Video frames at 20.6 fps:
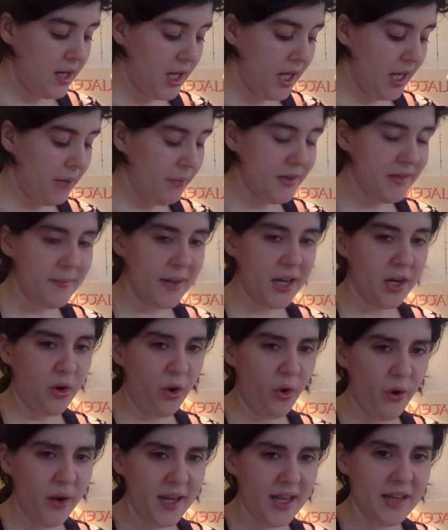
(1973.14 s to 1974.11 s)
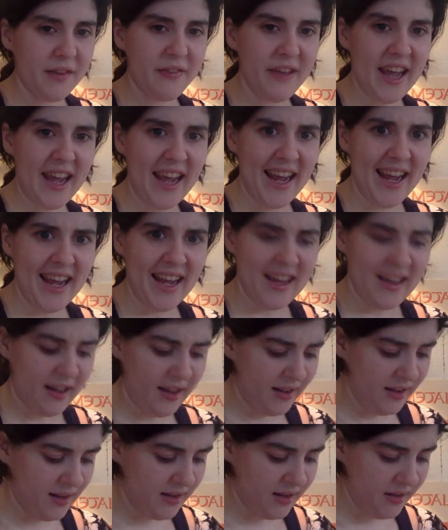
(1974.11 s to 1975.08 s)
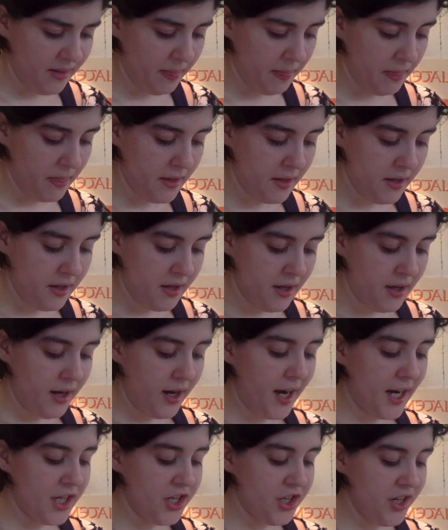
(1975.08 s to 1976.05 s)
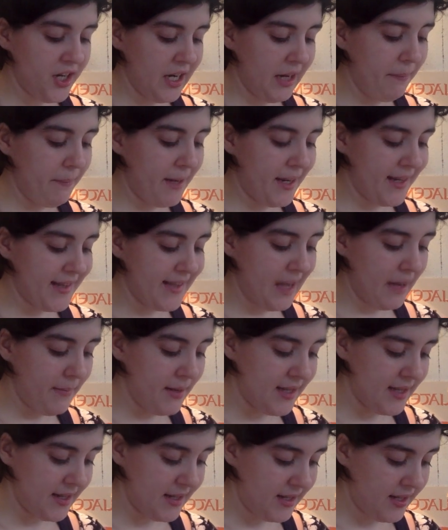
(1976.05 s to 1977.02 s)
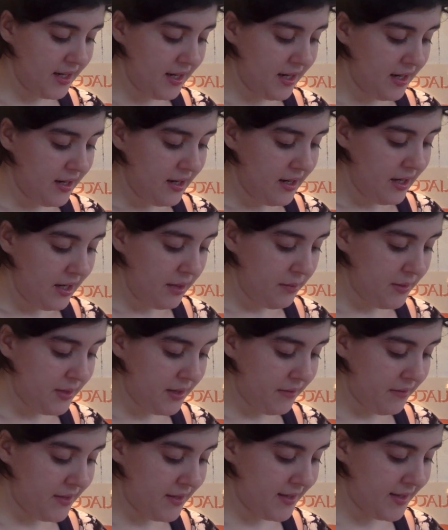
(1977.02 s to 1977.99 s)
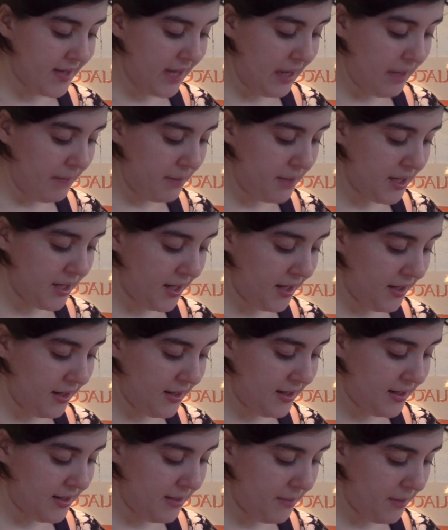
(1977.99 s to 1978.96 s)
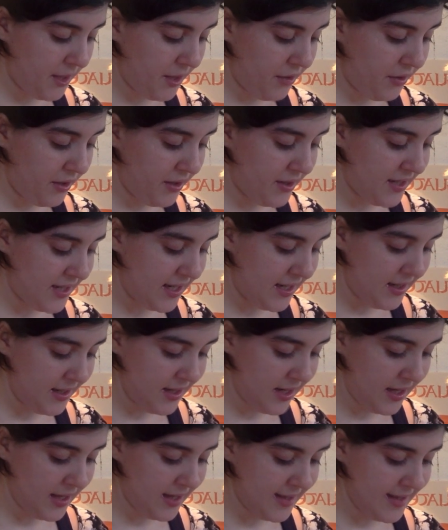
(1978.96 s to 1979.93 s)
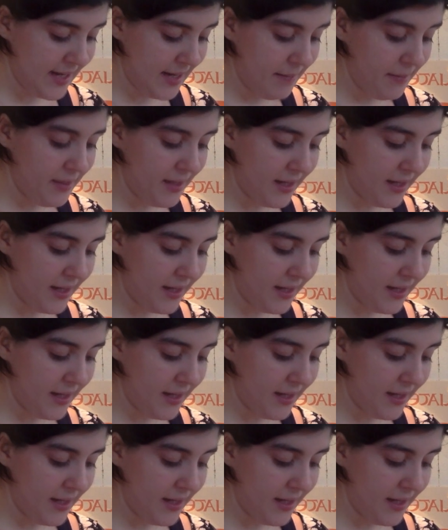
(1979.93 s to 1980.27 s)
It was my coil of hair. I took it up and examined it. It was of the same particular peculiar tint and the same